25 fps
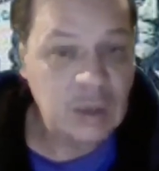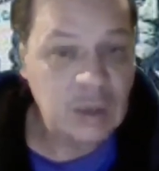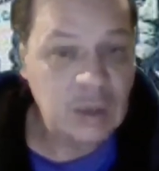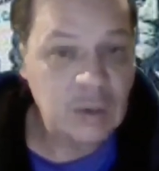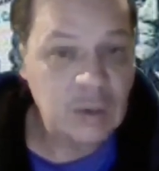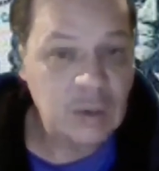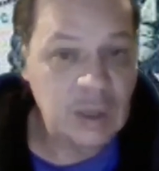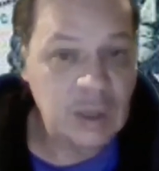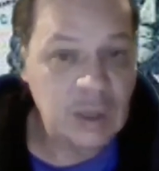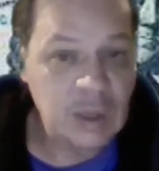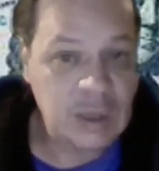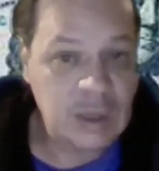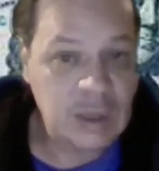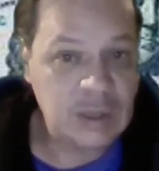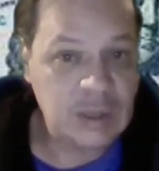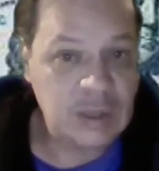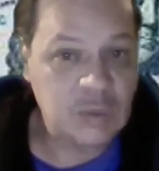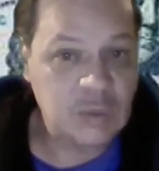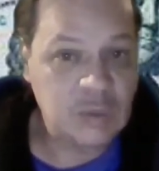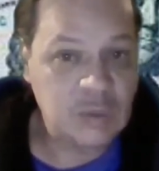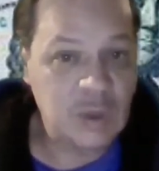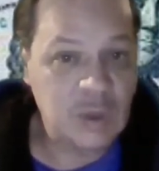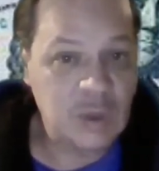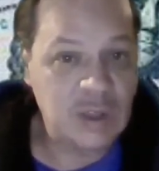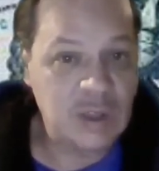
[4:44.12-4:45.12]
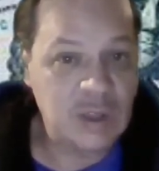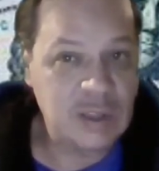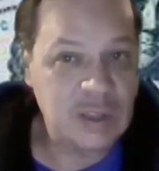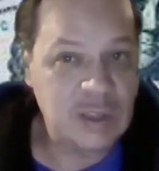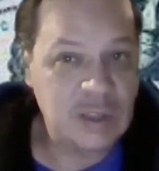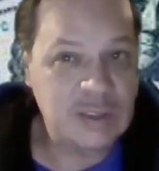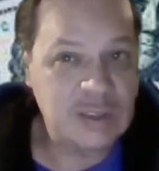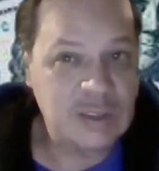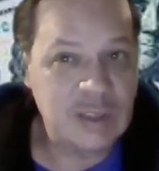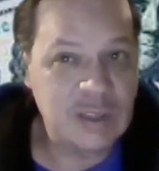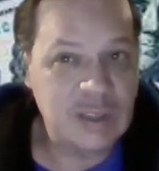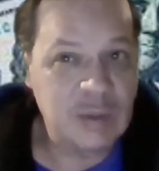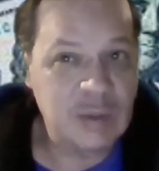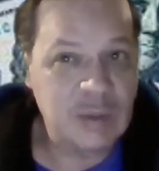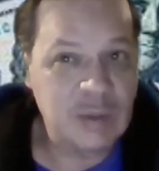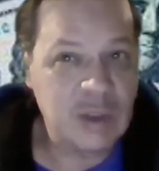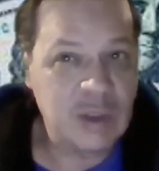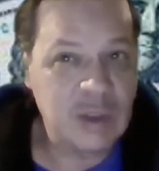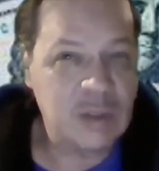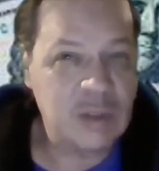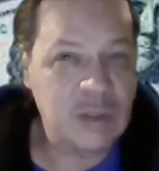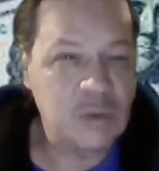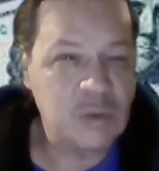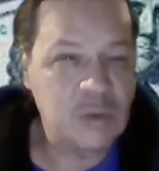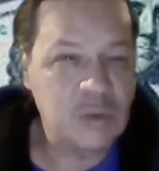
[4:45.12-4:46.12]
as well as I mean
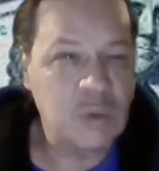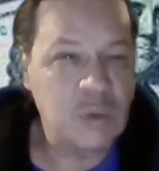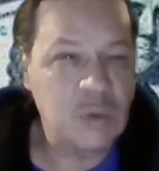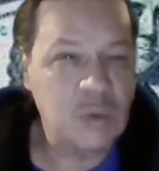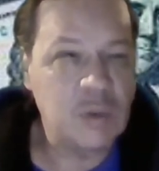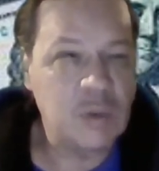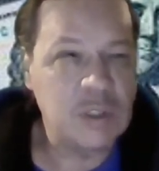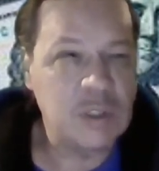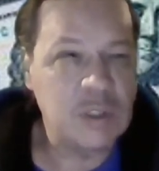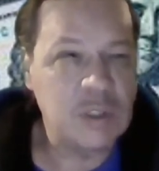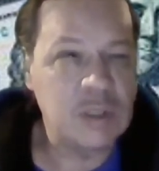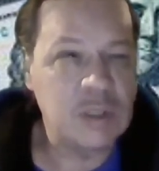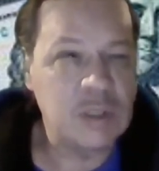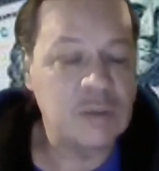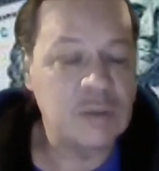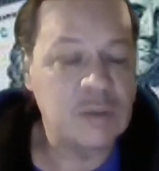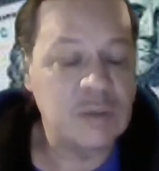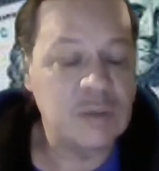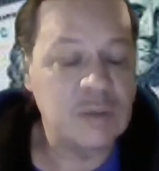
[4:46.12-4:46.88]
they threw what was it?